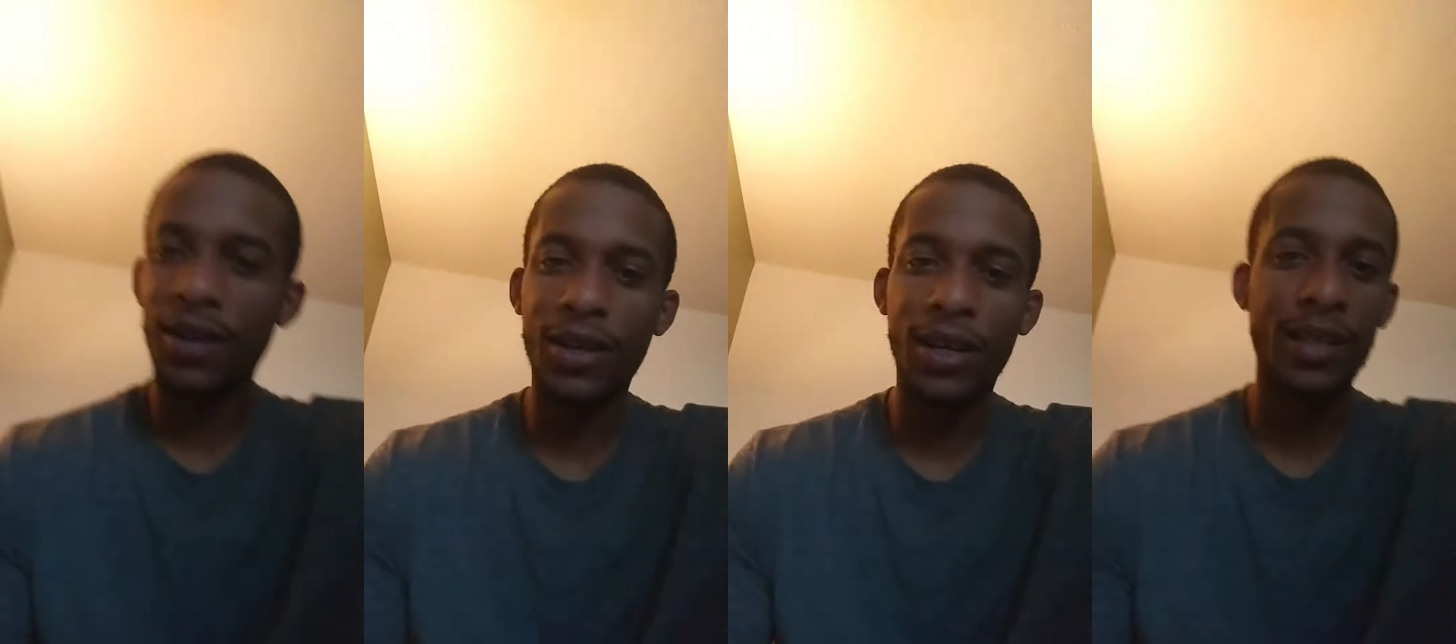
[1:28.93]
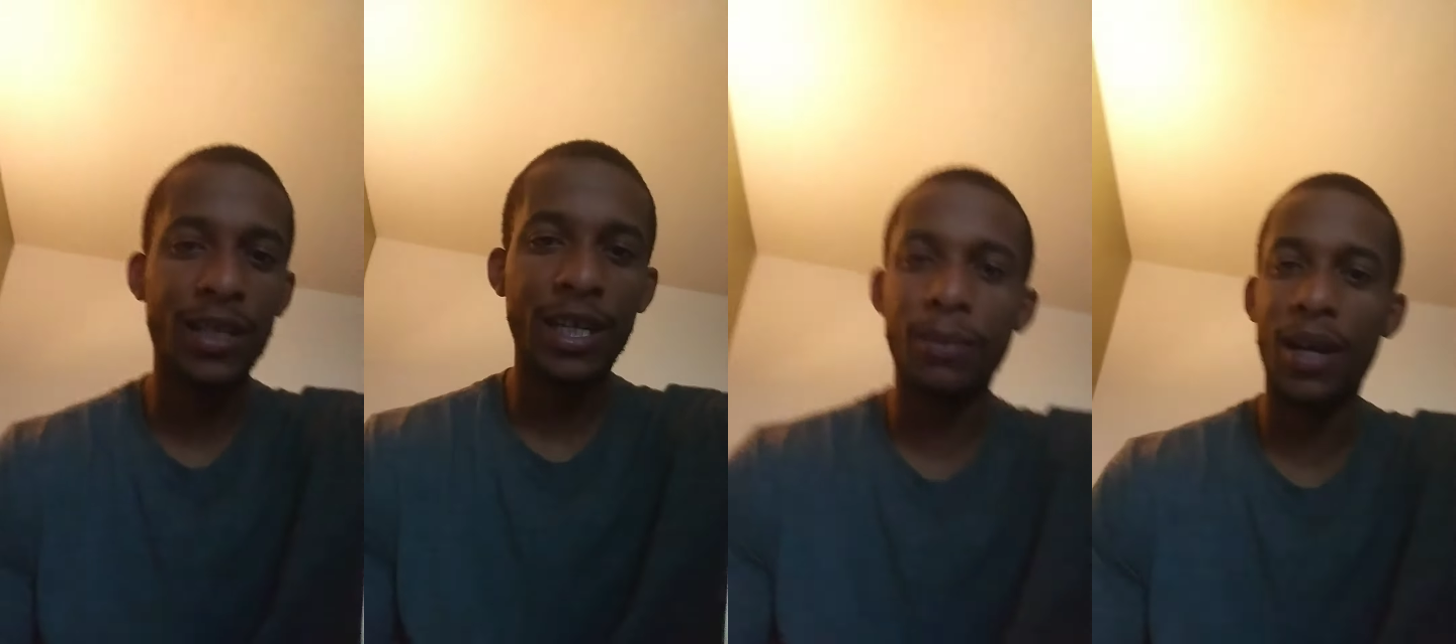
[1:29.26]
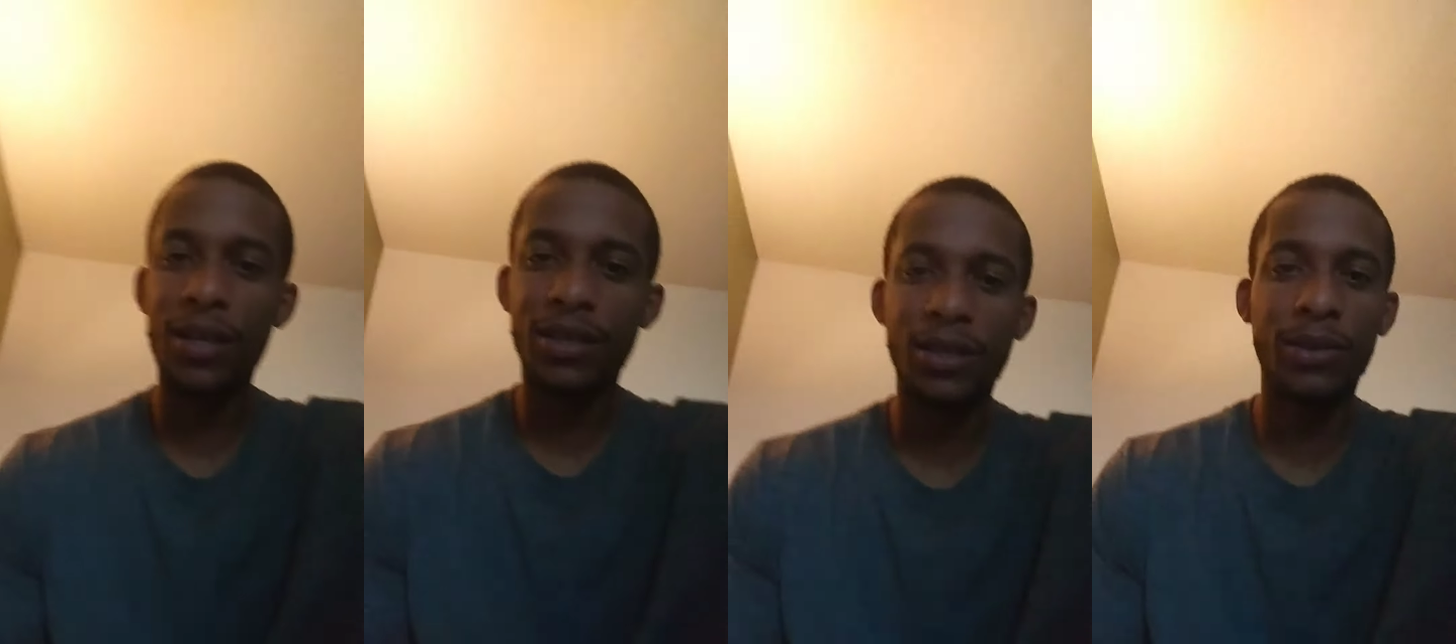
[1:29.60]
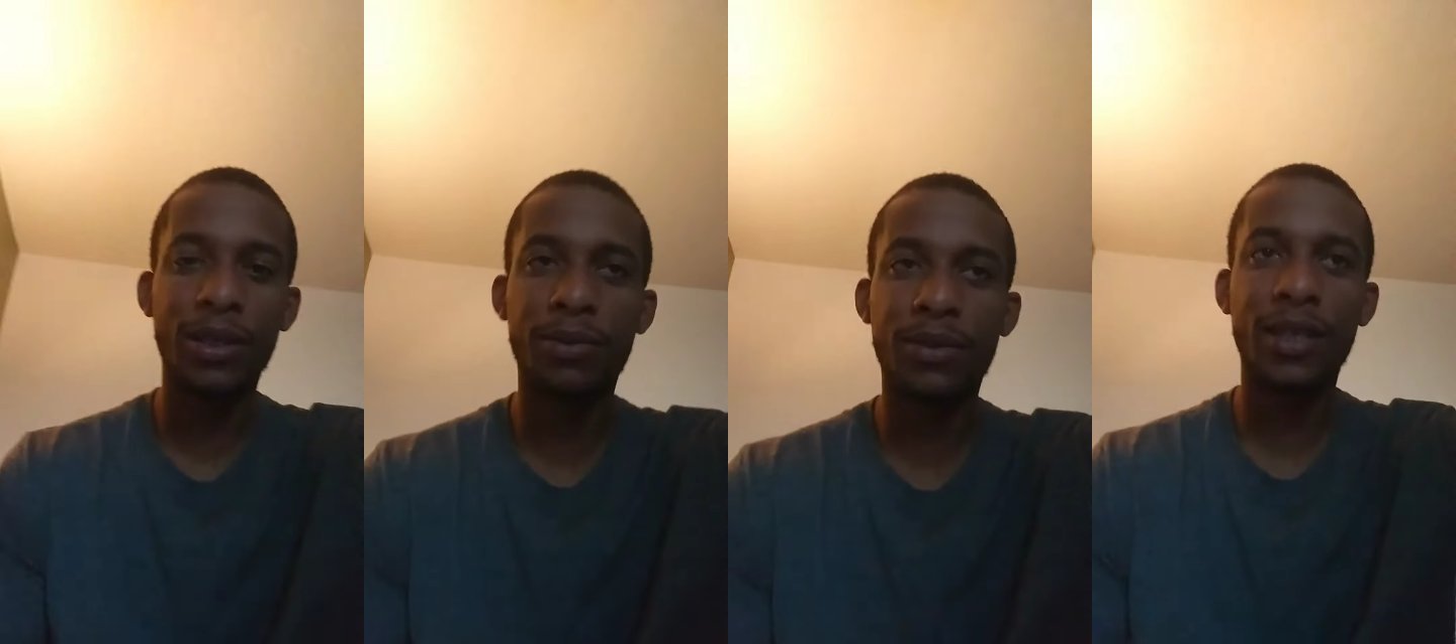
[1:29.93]
I guess everybody's still
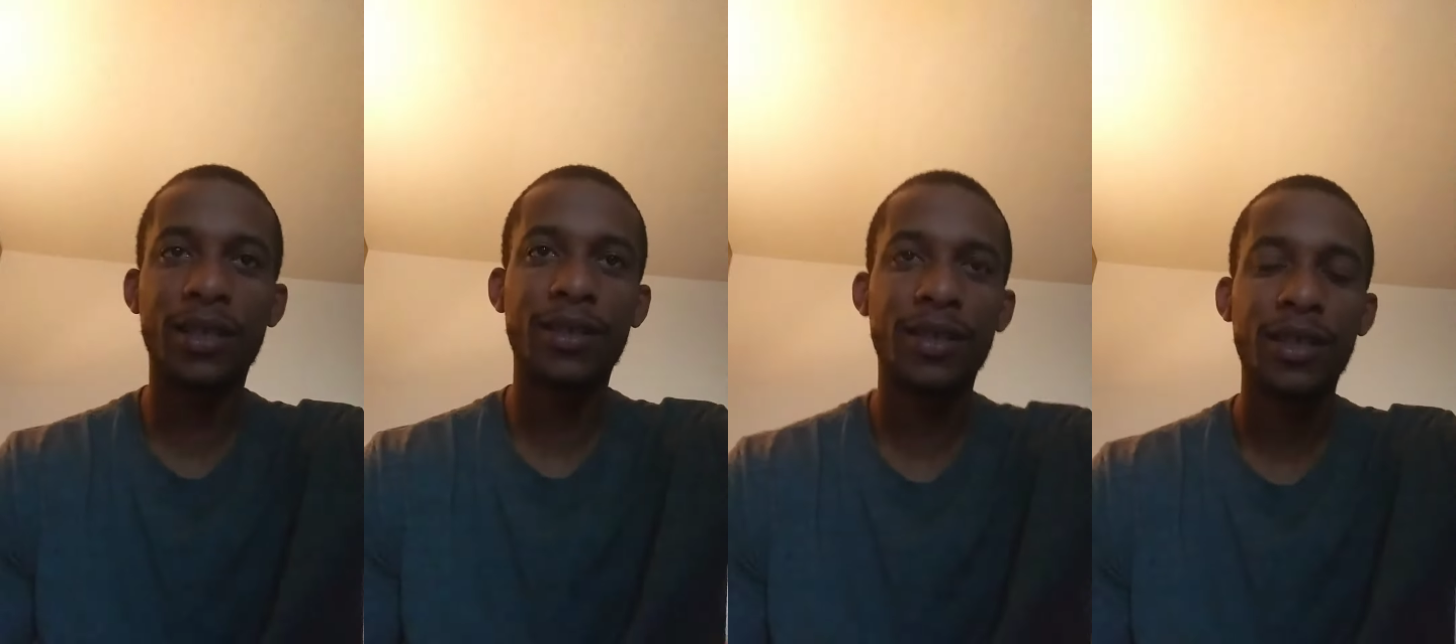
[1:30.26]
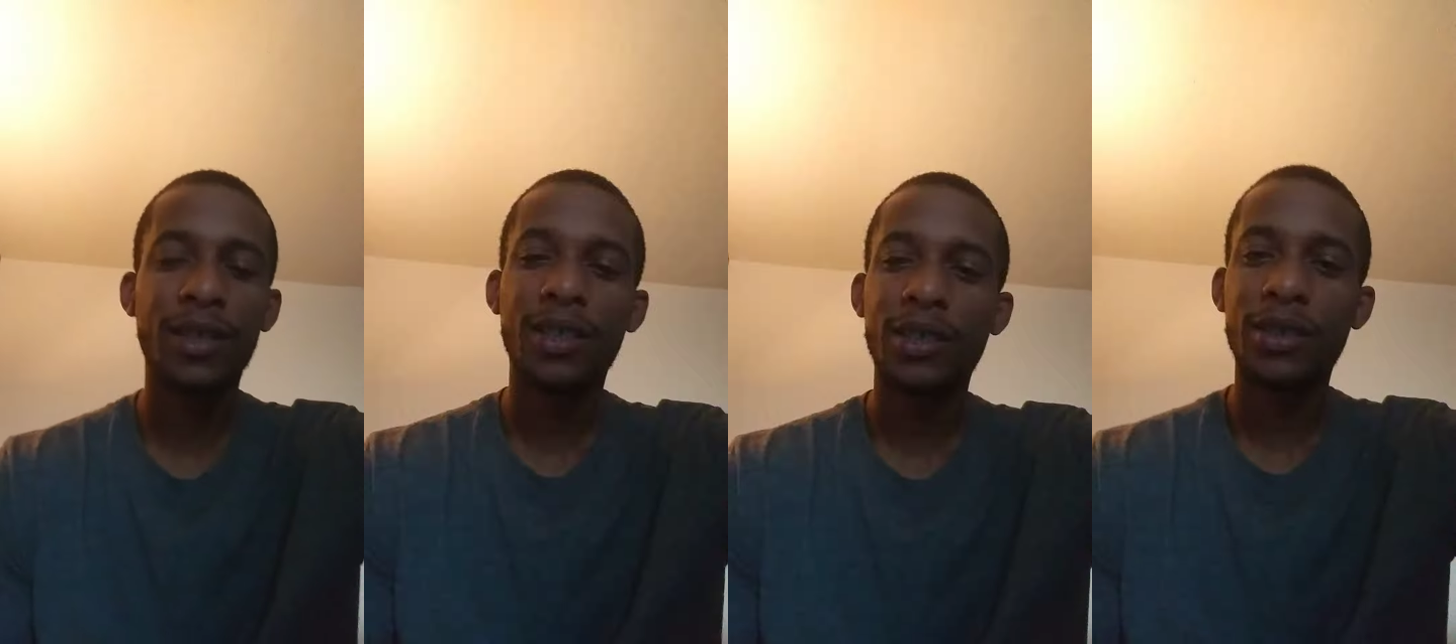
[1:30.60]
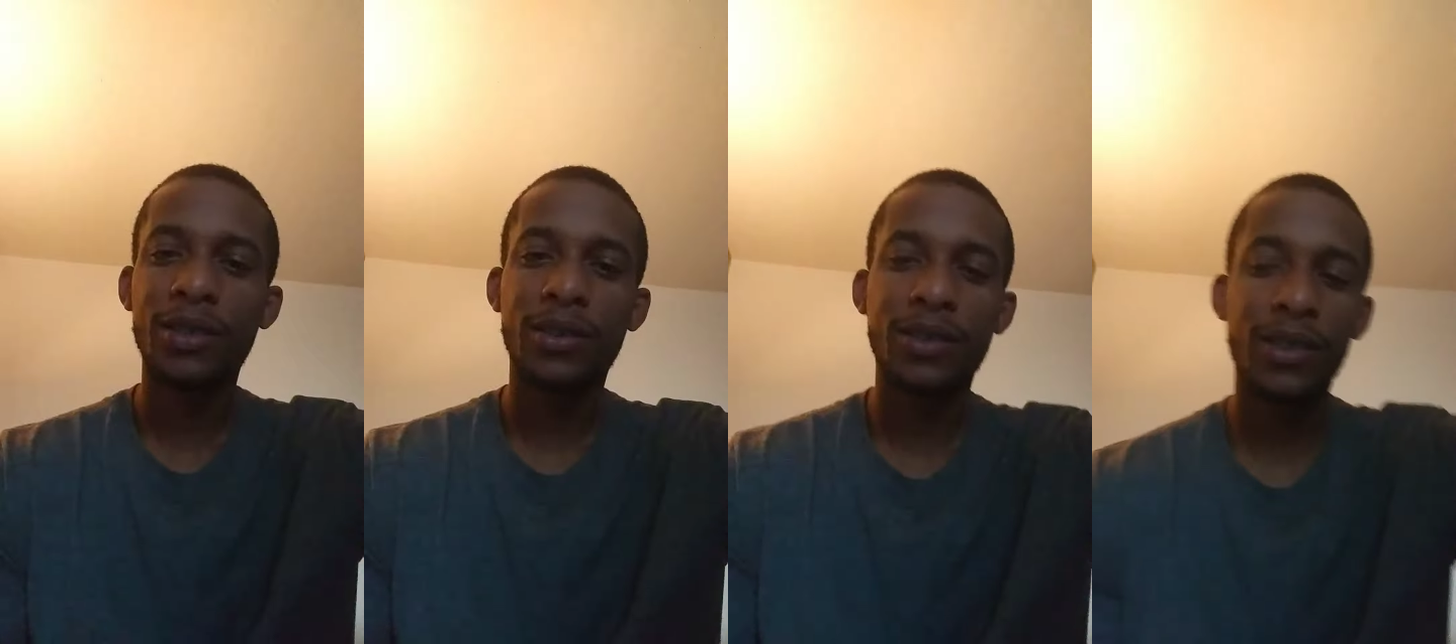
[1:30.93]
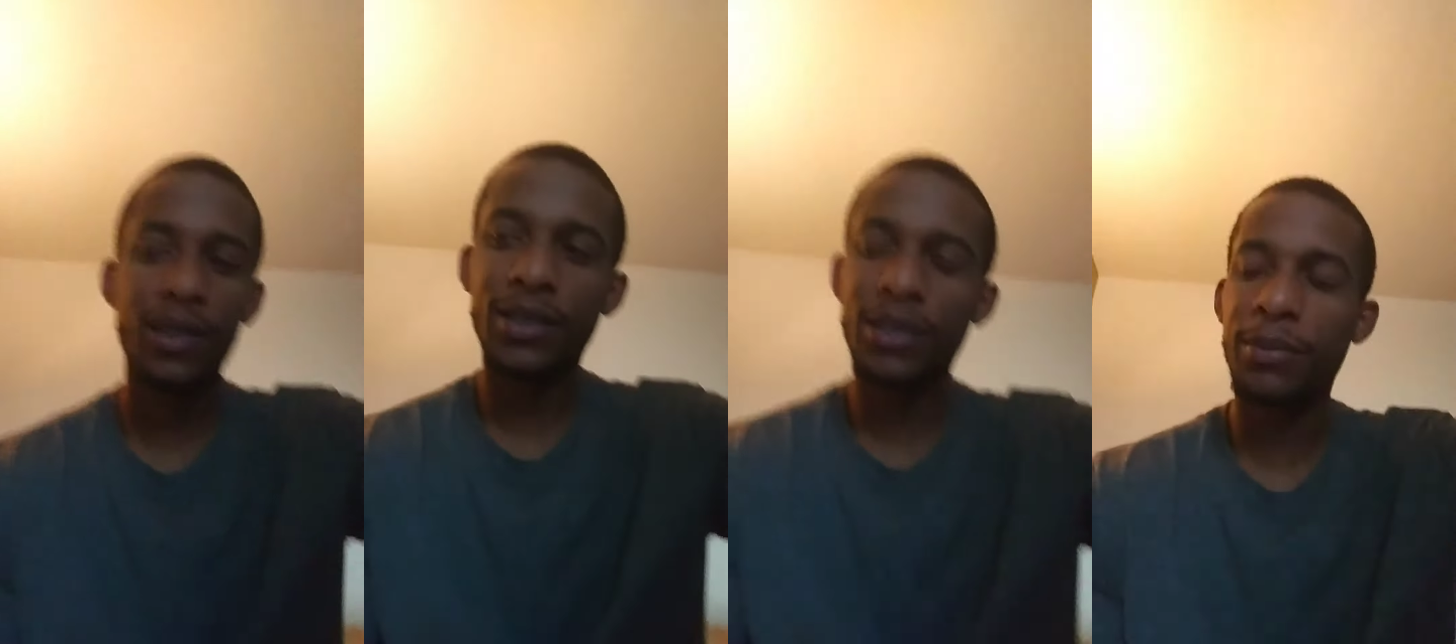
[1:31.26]
Dipset.
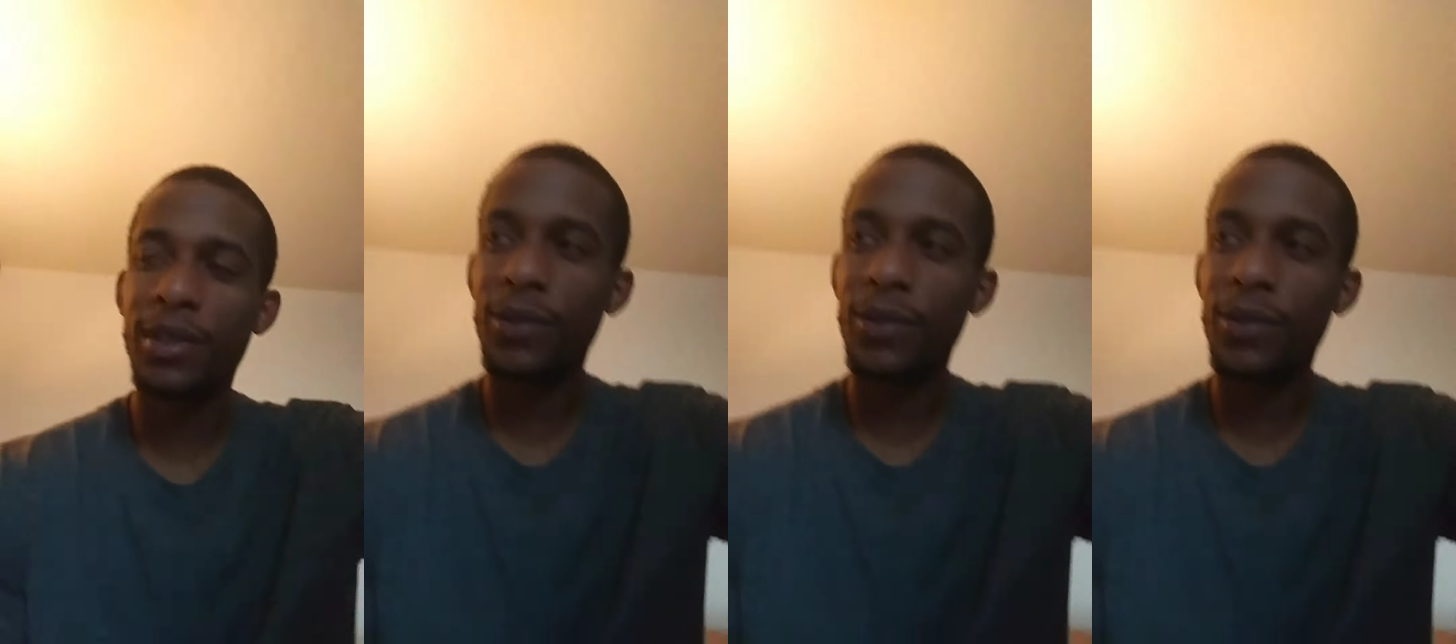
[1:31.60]
You know what I mean?